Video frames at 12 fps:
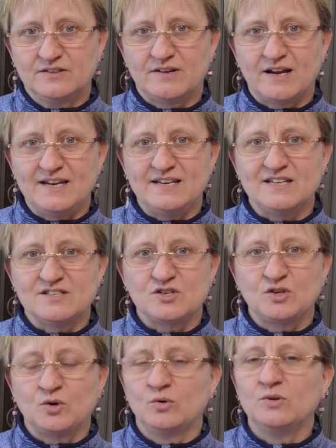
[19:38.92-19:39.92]
right? It's
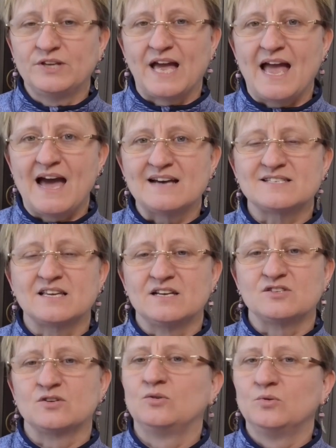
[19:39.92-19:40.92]
cool to ask and
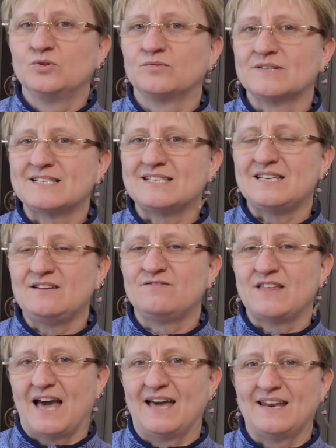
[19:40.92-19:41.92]
it's cool to
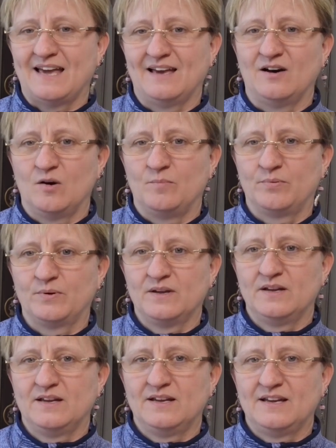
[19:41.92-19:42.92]
receive that help.
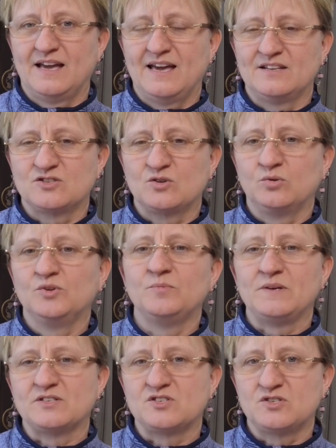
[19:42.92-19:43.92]
And it's cool to
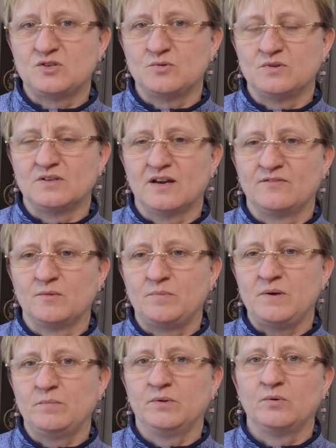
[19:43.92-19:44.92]
be a student of the
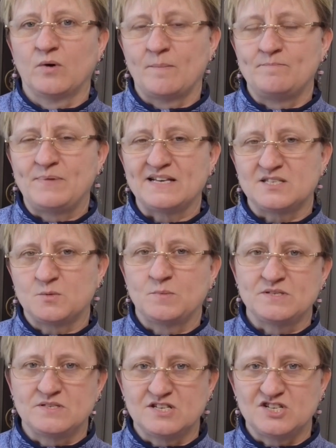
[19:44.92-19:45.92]
people who are best
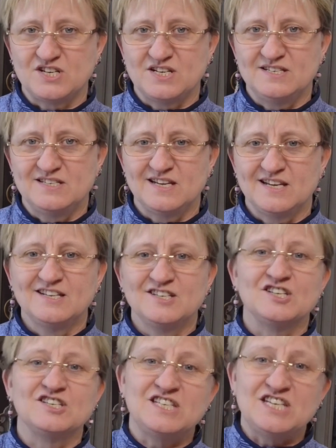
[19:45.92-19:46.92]
positioned
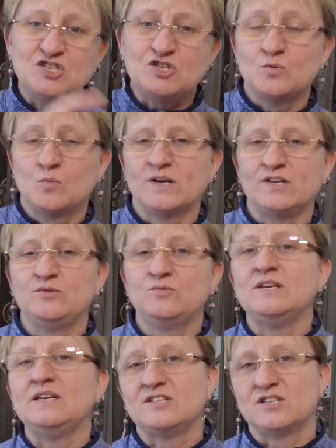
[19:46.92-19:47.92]
to teach you what you
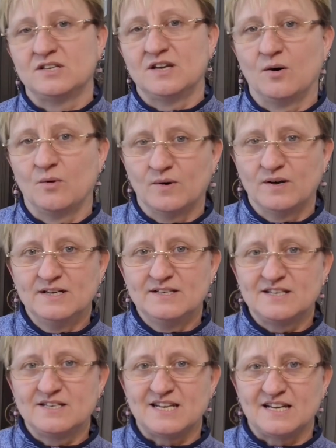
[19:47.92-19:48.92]
need to know
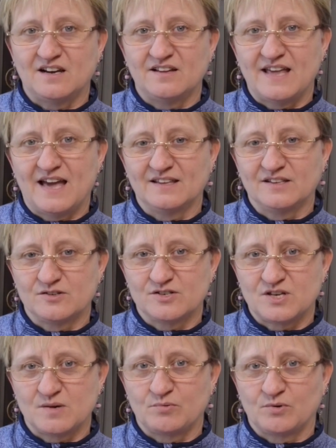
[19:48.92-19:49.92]
to take on that
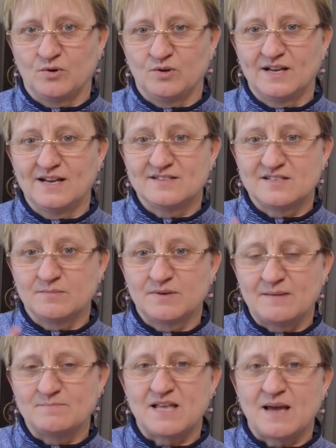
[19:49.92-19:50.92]
leadership role. And
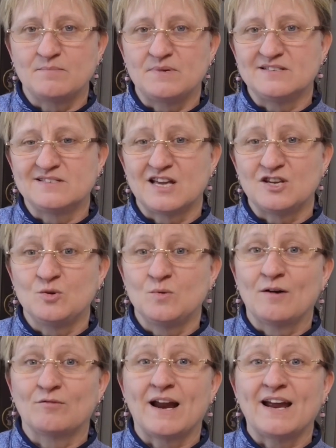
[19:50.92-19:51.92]
sometimes that means that you
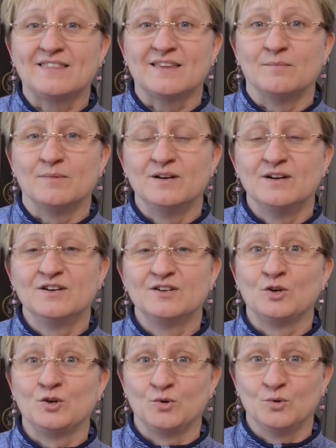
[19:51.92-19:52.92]
outrank them.
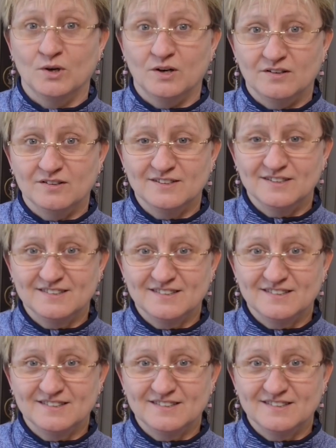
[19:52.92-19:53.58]
Cool.